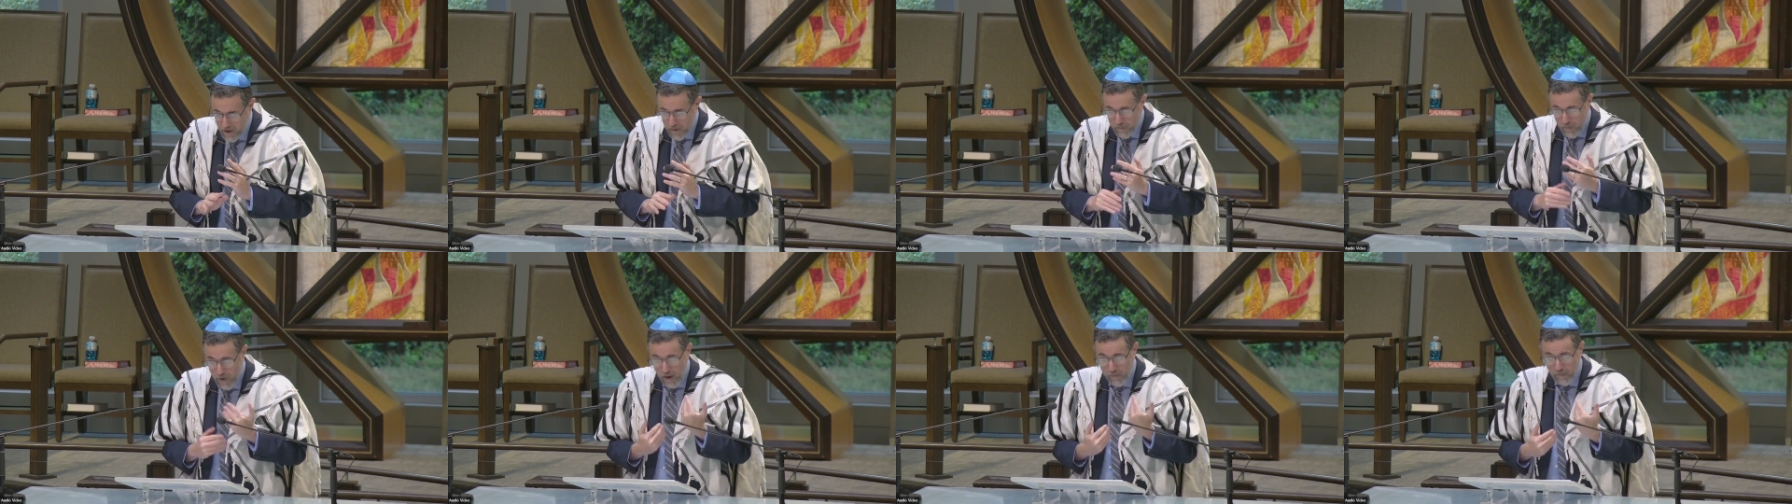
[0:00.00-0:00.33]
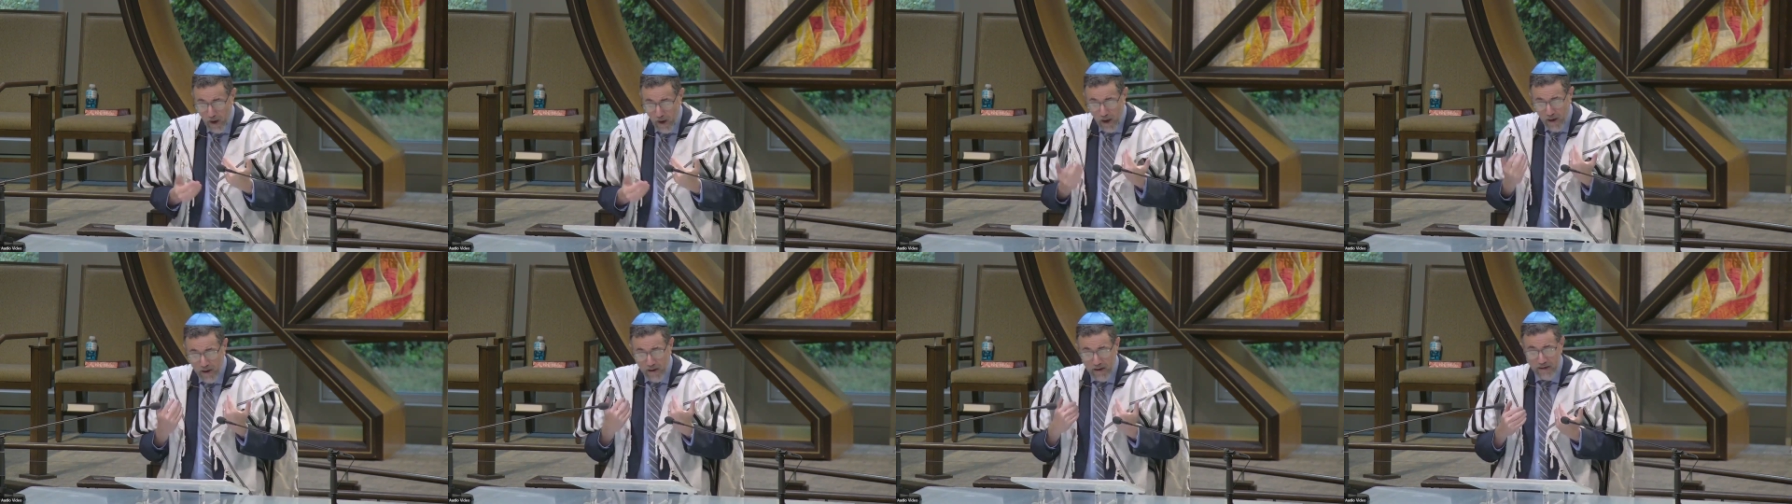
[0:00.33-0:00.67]

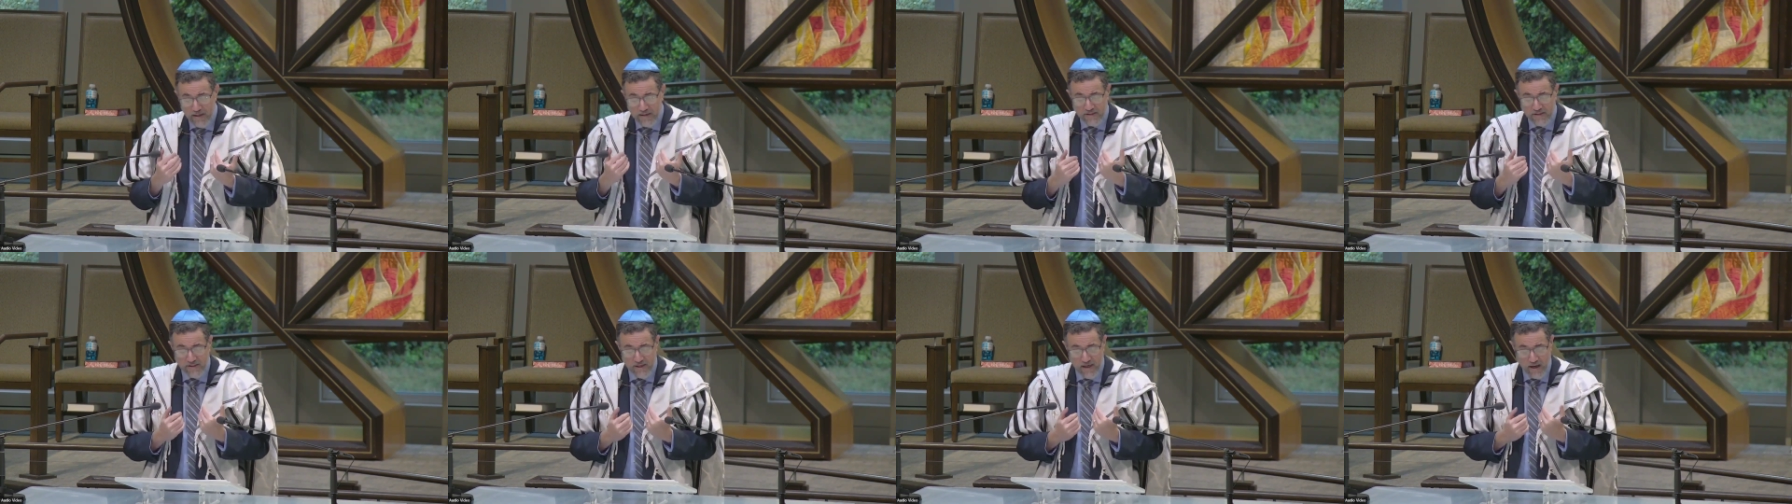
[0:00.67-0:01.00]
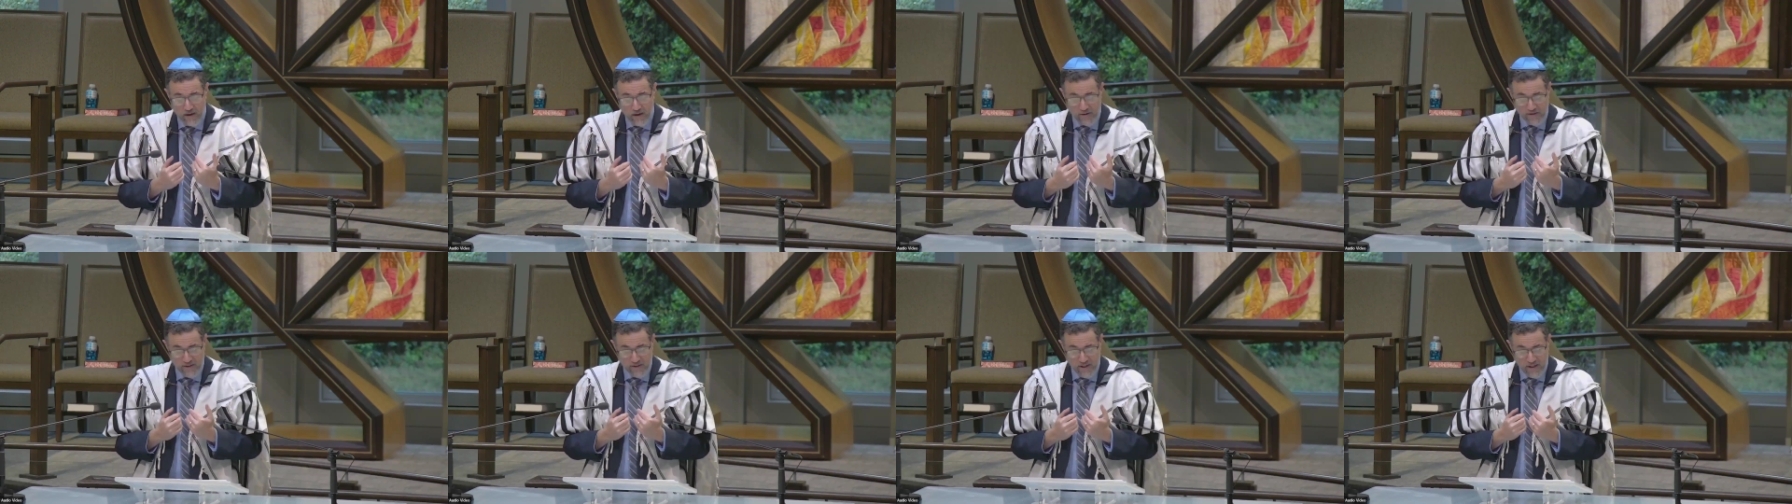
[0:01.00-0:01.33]
Maimonides
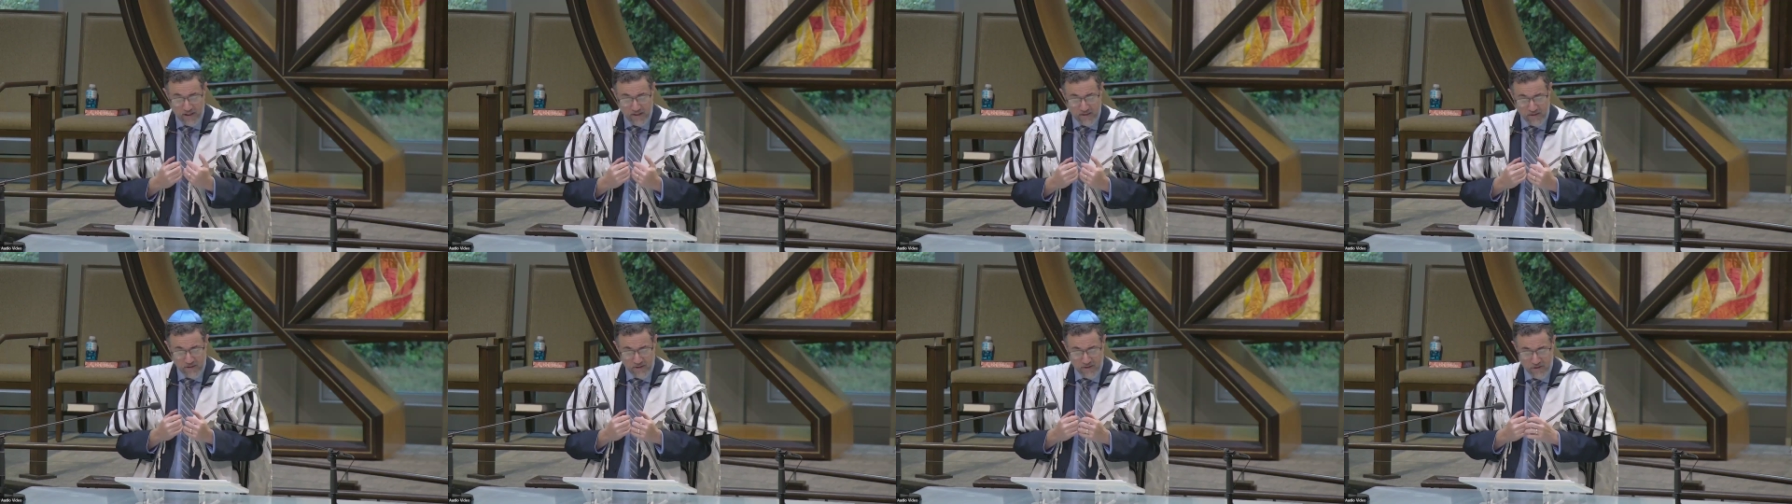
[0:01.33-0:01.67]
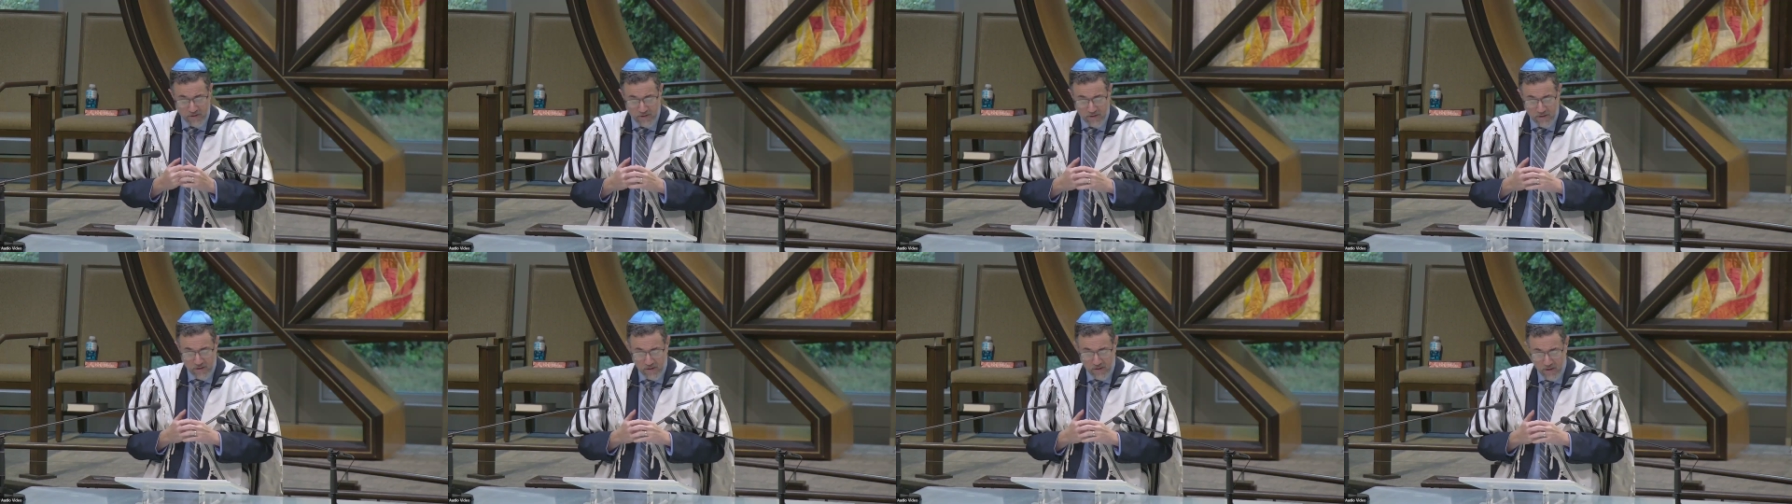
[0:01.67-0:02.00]
tells
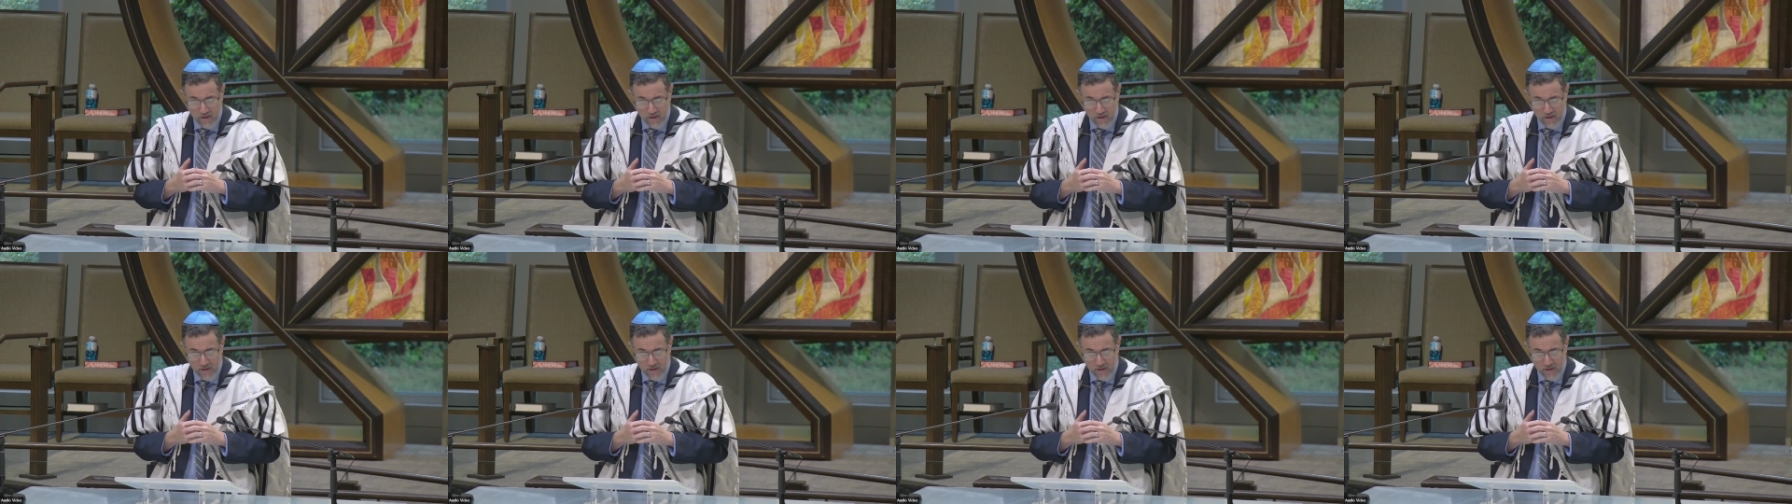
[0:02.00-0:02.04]
us